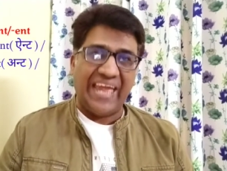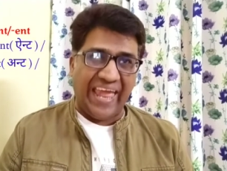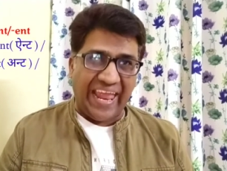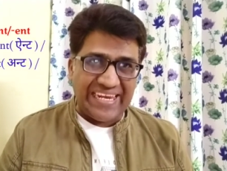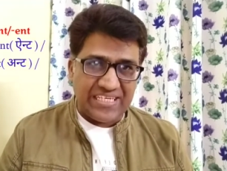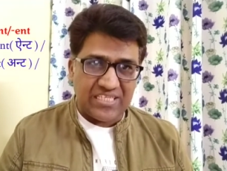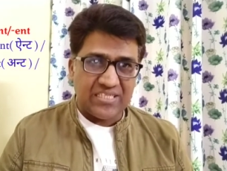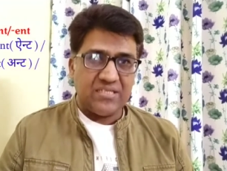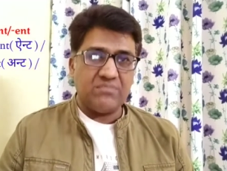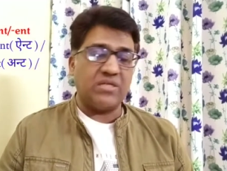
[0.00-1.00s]
ANT,
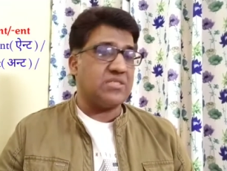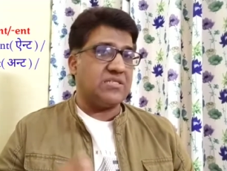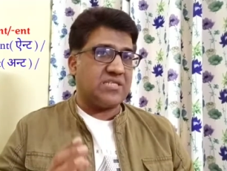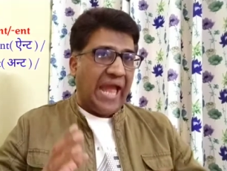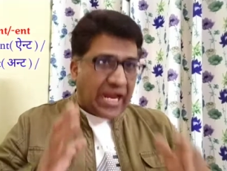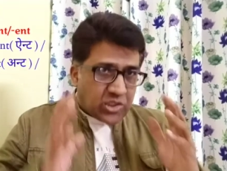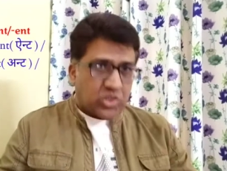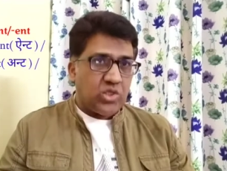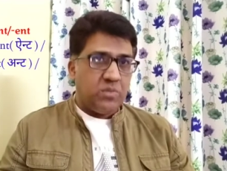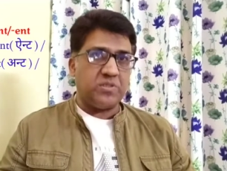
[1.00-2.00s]
but its
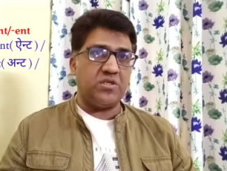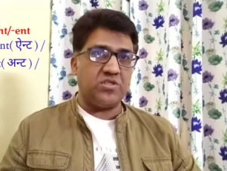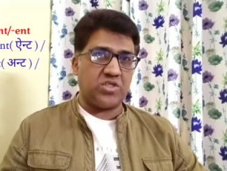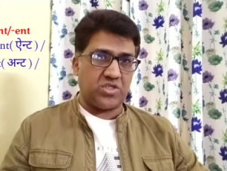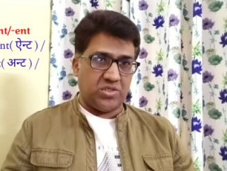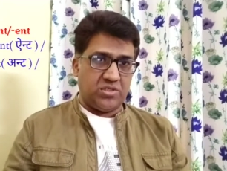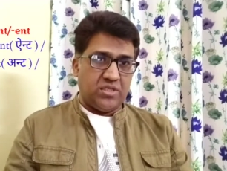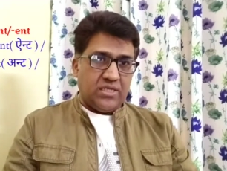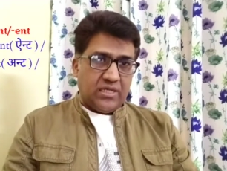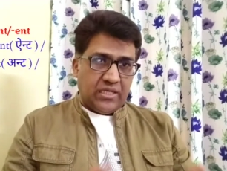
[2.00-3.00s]
actual pronunciation
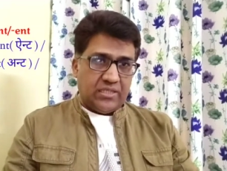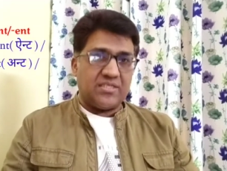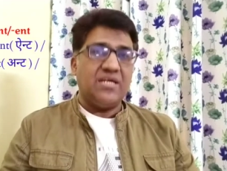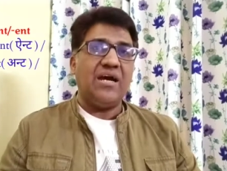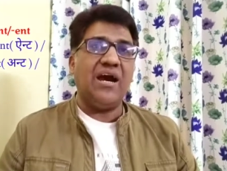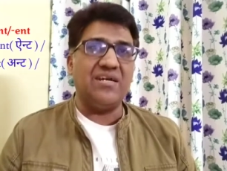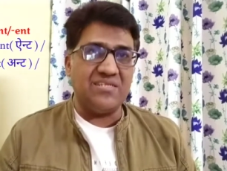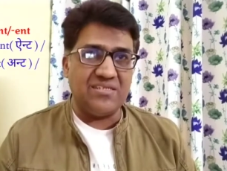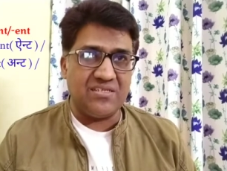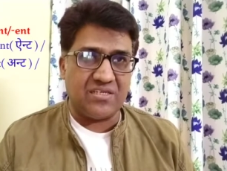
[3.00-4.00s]
is
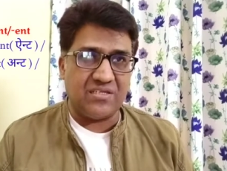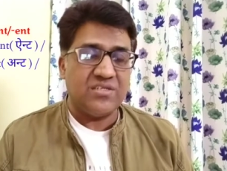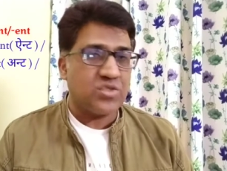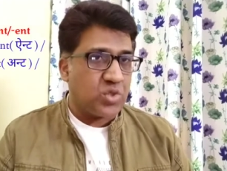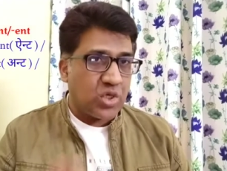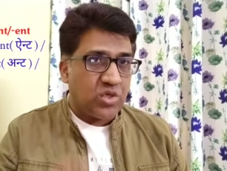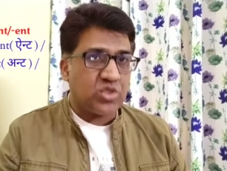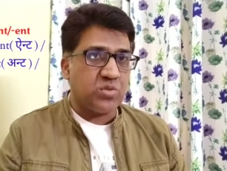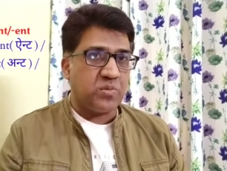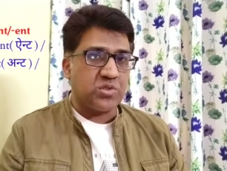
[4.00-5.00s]
and. So you're not
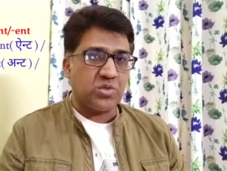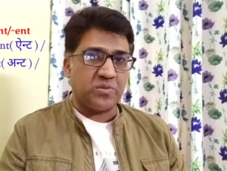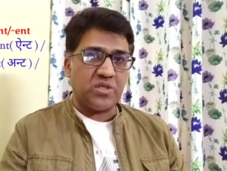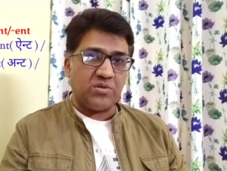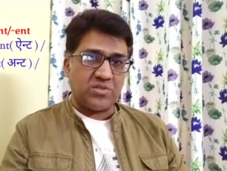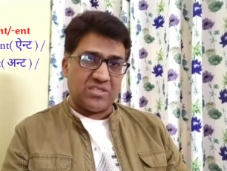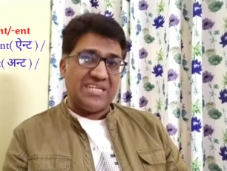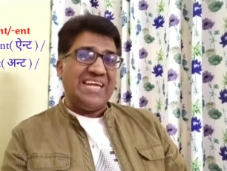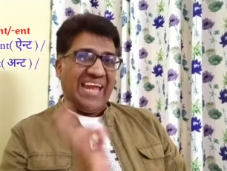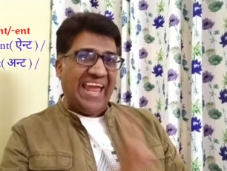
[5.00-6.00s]
supposed to pronounce it
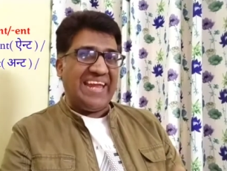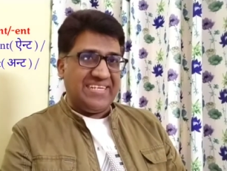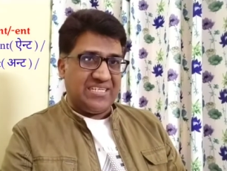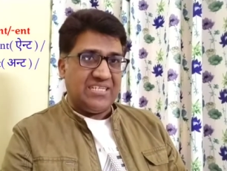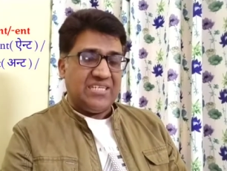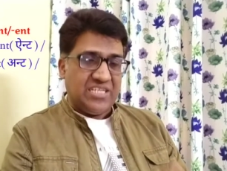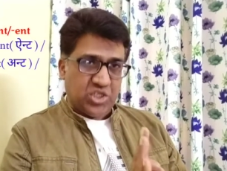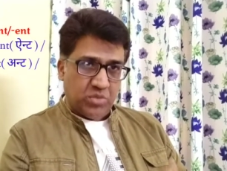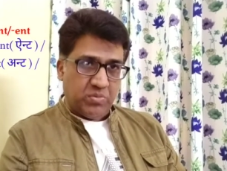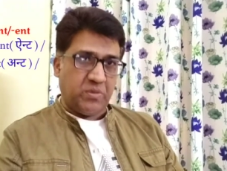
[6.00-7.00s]
ANT. It
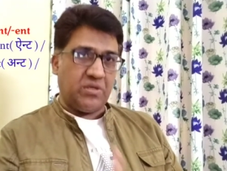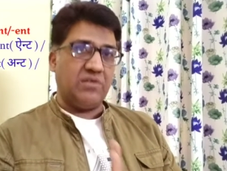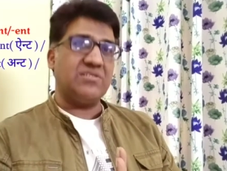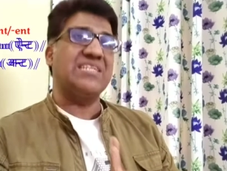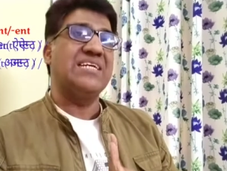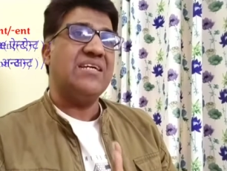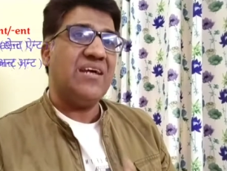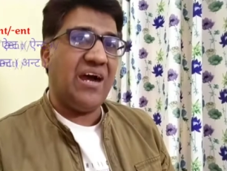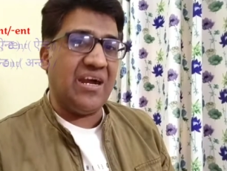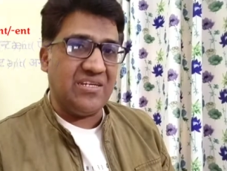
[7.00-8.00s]
should be pronounced
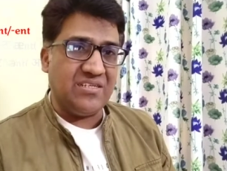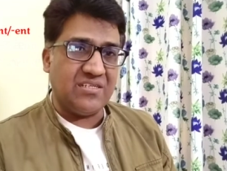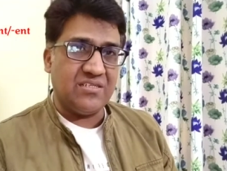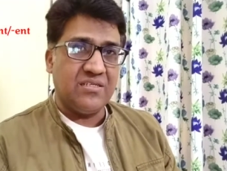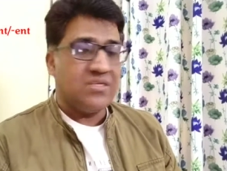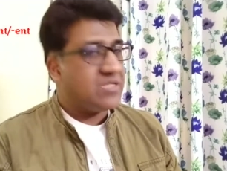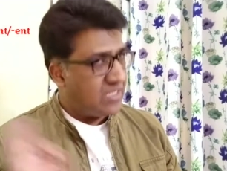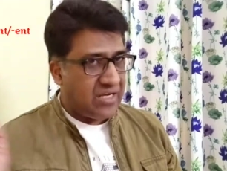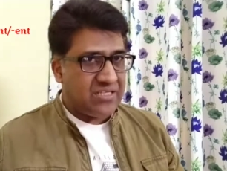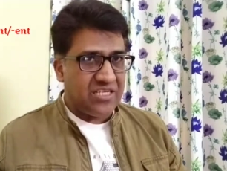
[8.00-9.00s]
and.
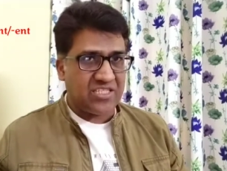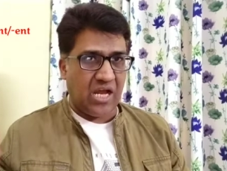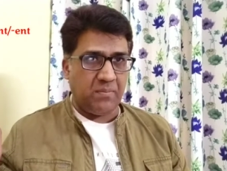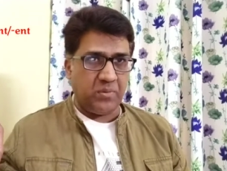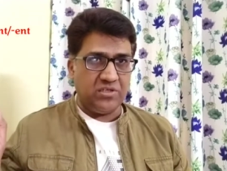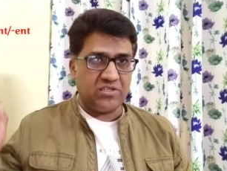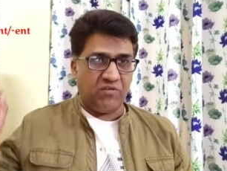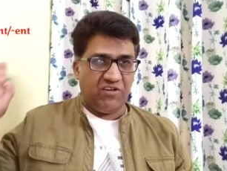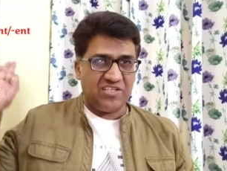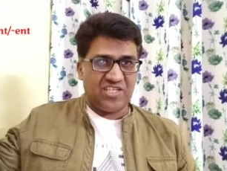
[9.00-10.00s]
Here are the examples. The
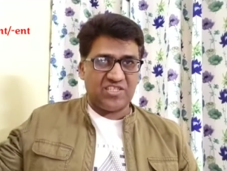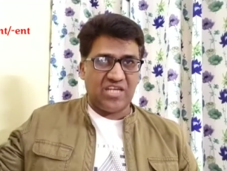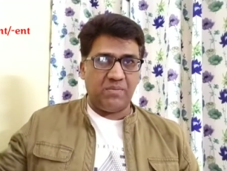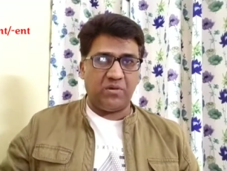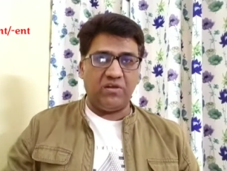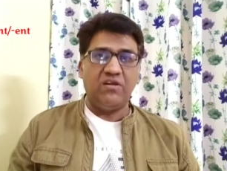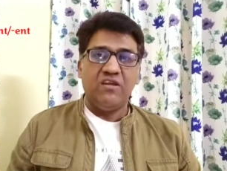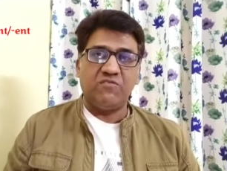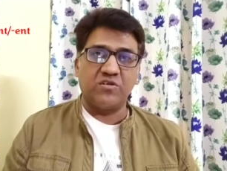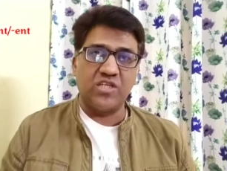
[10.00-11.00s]
first example
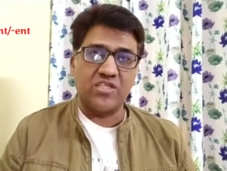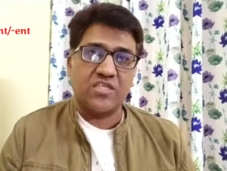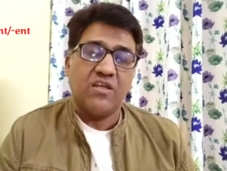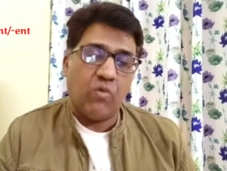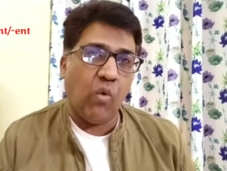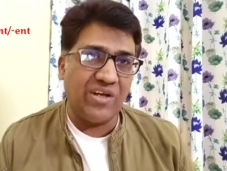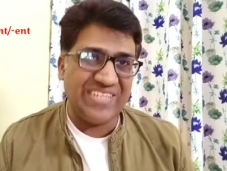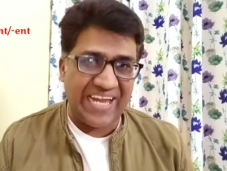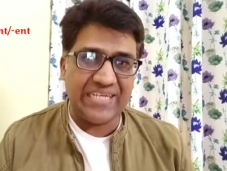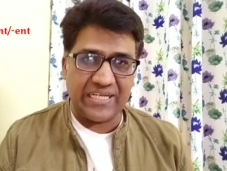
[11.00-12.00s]
for this
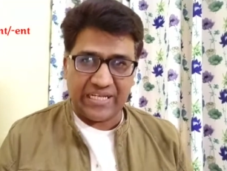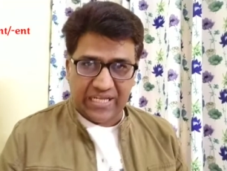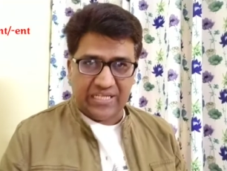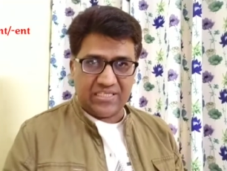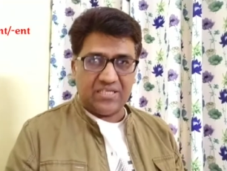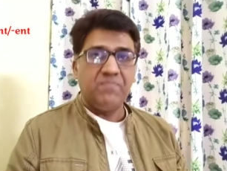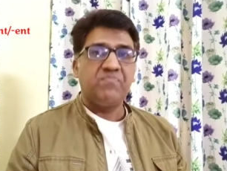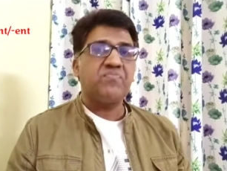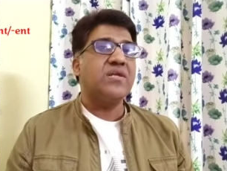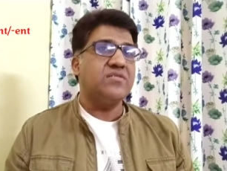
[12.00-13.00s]
word ending is
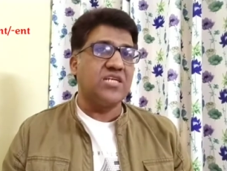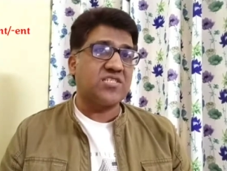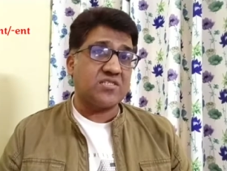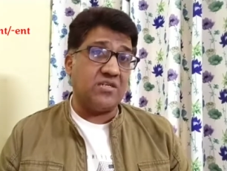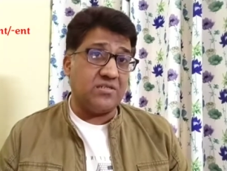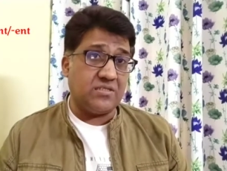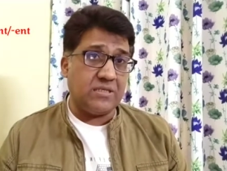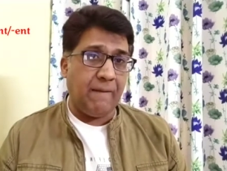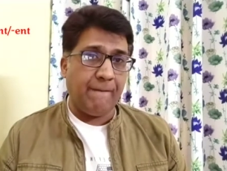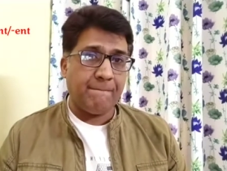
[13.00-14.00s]
distant.